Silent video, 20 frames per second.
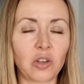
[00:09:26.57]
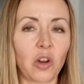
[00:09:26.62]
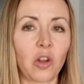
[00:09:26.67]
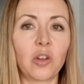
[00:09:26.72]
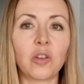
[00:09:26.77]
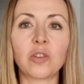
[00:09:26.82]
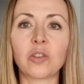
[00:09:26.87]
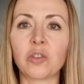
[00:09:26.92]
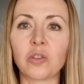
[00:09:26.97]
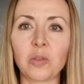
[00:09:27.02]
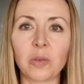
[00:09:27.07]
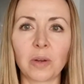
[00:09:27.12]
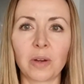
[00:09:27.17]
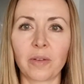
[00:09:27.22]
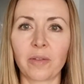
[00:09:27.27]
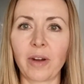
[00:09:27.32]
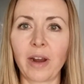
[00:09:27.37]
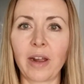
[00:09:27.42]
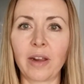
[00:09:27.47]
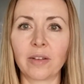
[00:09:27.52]
Don't do it
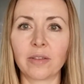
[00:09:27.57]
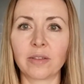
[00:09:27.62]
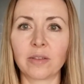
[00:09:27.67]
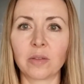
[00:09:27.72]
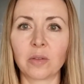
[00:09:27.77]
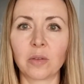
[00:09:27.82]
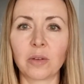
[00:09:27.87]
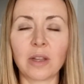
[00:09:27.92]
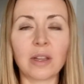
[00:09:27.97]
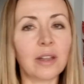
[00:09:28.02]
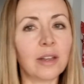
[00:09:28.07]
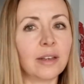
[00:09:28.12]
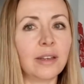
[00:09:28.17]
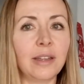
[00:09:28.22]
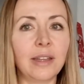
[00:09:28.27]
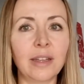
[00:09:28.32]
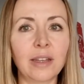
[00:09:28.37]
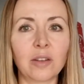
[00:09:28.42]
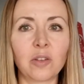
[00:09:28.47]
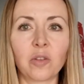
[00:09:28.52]
around
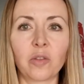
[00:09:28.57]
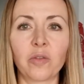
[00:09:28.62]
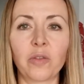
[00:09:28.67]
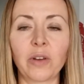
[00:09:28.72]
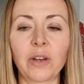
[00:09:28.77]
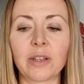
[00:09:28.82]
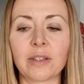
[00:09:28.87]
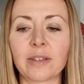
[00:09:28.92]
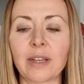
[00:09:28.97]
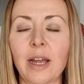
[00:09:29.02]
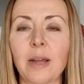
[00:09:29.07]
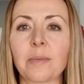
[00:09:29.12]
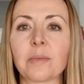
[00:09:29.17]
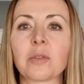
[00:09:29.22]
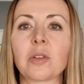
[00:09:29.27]
near your filler time.